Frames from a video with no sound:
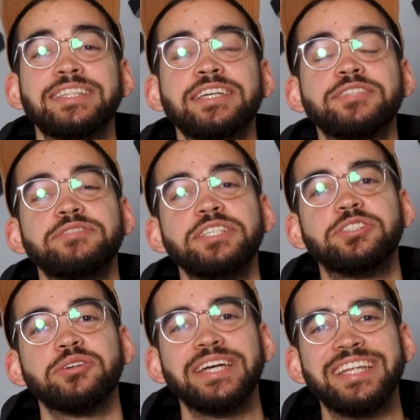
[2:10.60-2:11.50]
this
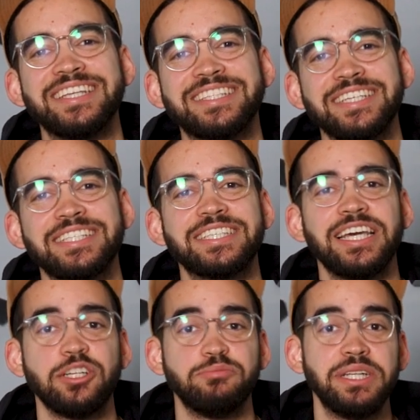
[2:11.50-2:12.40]
feature enhances
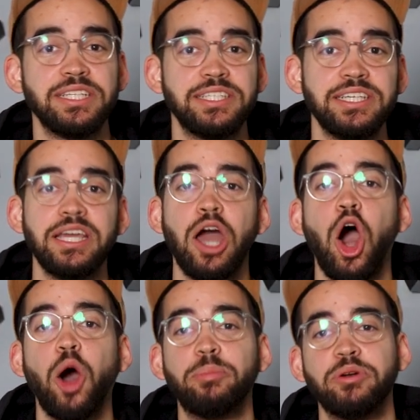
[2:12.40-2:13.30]
scalability,
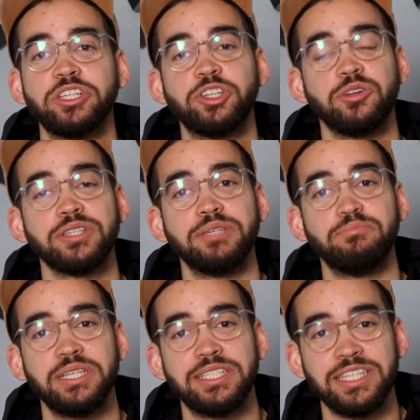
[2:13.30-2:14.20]
operational
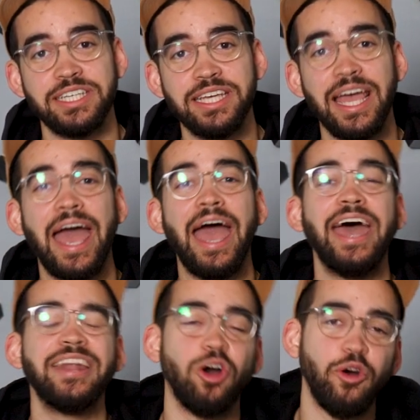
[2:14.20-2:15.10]
simplicity,
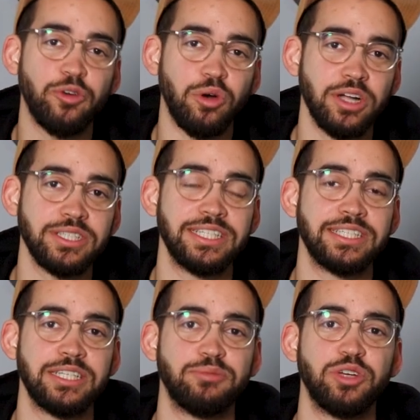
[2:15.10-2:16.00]
and overall system